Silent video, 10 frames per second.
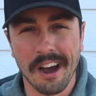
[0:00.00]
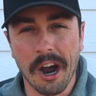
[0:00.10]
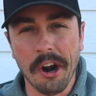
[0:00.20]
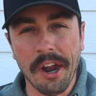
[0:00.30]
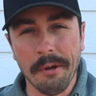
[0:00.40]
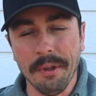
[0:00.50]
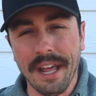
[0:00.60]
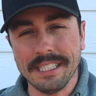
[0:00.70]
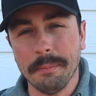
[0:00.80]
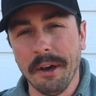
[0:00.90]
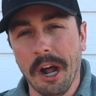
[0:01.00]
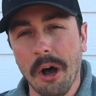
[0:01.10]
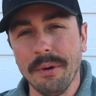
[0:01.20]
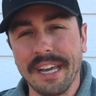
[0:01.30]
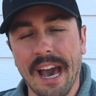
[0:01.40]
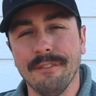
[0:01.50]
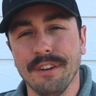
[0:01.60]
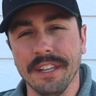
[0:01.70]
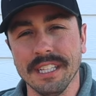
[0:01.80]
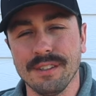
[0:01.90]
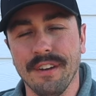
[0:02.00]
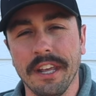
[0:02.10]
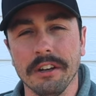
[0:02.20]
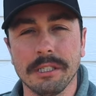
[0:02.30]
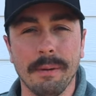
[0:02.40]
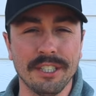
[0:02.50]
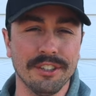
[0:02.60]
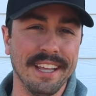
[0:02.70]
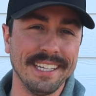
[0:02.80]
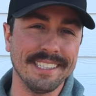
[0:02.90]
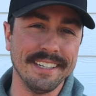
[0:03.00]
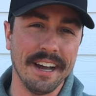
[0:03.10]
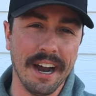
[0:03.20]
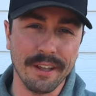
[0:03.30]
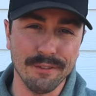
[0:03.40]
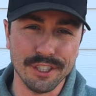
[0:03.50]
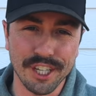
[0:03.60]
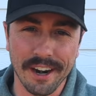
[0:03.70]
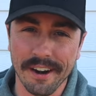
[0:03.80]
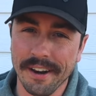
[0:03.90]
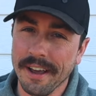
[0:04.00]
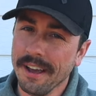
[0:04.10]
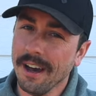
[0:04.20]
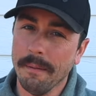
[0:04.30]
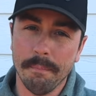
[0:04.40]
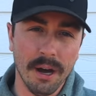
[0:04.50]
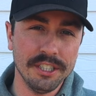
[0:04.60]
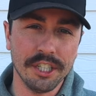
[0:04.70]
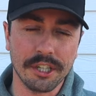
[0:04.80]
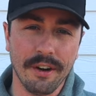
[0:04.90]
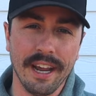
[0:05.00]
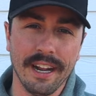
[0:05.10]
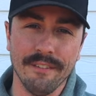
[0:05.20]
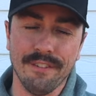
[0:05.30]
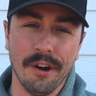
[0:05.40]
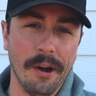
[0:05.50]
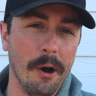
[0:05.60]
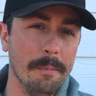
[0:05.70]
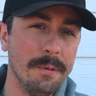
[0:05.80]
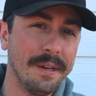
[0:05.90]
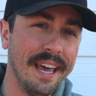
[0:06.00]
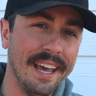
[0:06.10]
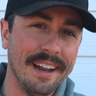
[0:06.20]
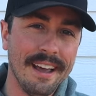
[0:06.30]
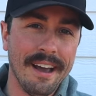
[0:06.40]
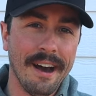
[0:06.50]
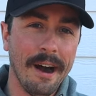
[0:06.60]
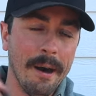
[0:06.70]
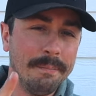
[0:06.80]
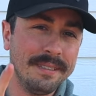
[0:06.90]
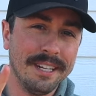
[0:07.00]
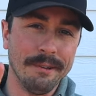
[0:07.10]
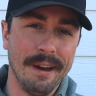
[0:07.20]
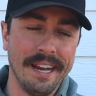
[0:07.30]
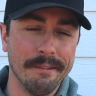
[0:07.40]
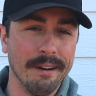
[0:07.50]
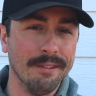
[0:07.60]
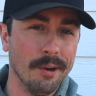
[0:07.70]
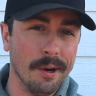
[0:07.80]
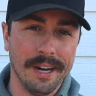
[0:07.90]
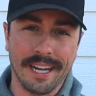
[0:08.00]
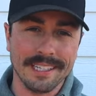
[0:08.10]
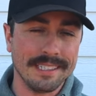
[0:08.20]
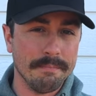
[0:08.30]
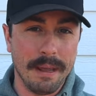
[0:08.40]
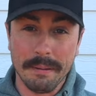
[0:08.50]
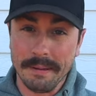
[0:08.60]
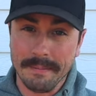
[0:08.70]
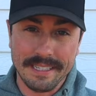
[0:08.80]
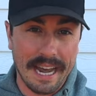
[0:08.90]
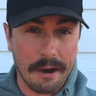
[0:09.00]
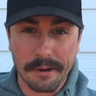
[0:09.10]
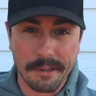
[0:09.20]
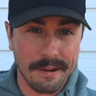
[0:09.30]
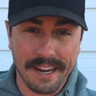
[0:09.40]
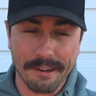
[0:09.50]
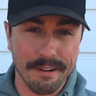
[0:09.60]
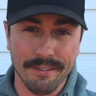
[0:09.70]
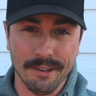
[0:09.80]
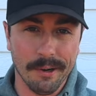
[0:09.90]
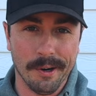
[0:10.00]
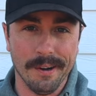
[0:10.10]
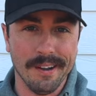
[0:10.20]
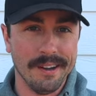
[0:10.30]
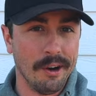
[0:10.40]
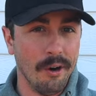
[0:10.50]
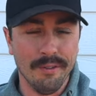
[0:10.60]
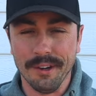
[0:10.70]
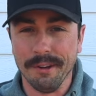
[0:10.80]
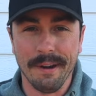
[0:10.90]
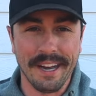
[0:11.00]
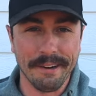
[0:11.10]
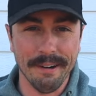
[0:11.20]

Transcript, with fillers: All right, well that's about all we got for you in this video. Special thanks to Donnie for sharing a bunch of great info. I hope you get up to the Rainy River or I guess maybe down to the Rainy River or over to the Rainy